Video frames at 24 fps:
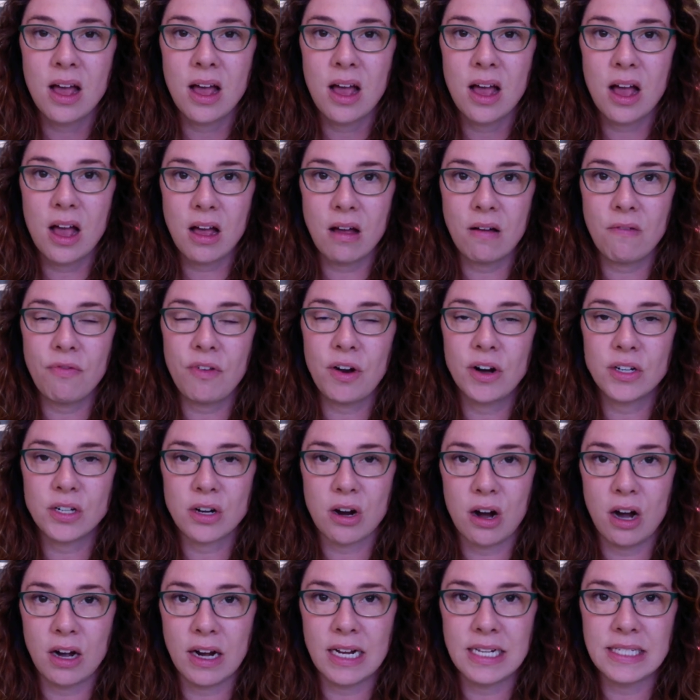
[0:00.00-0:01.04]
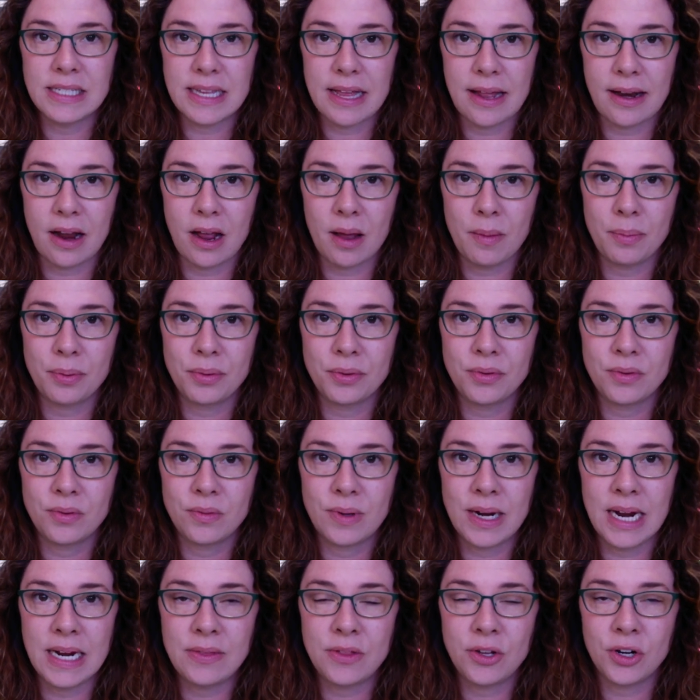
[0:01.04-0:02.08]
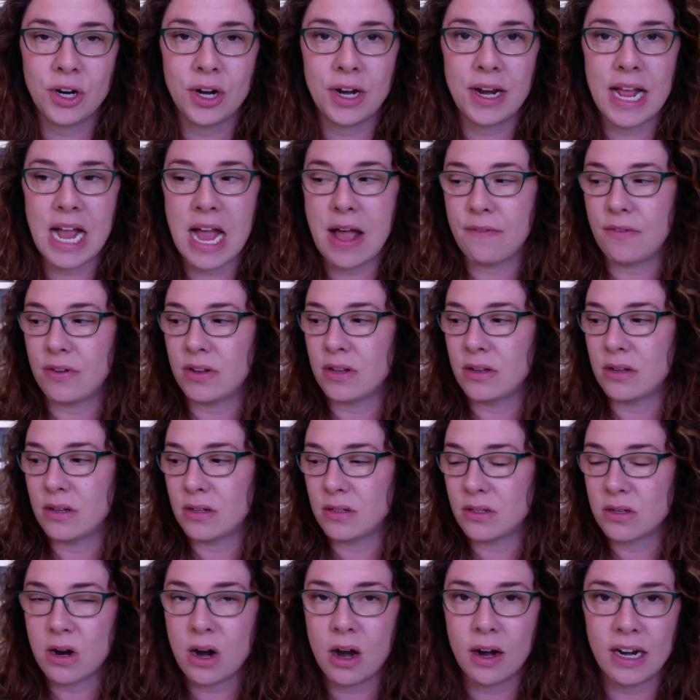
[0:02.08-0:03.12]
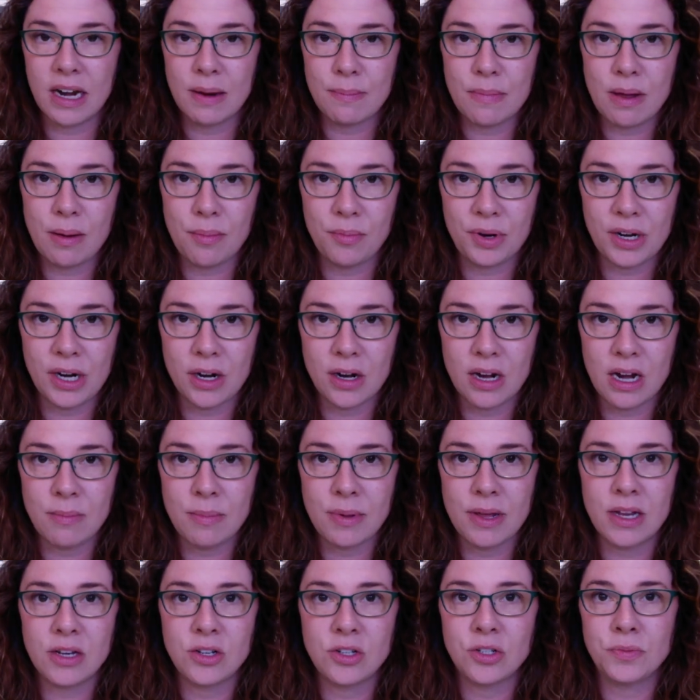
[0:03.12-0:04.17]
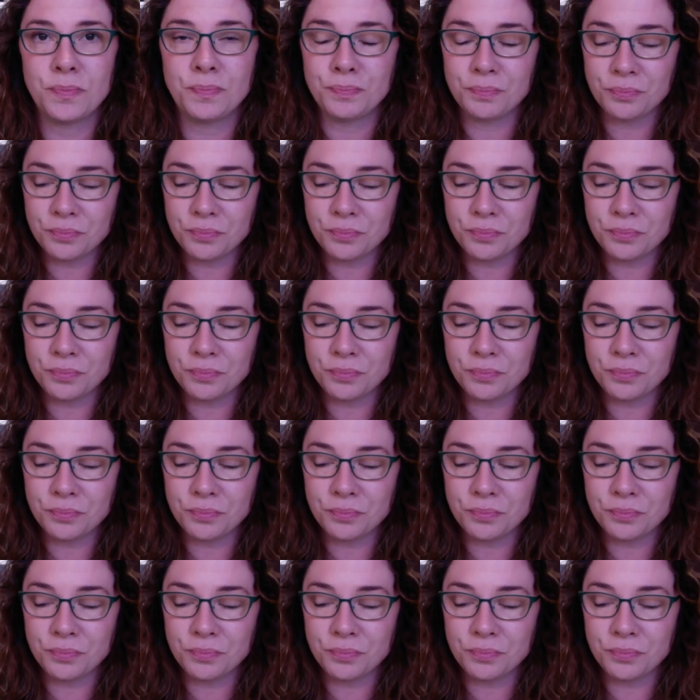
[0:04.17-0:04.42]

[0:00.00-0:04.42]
of their target setup, right? They're going to have a target memory or image,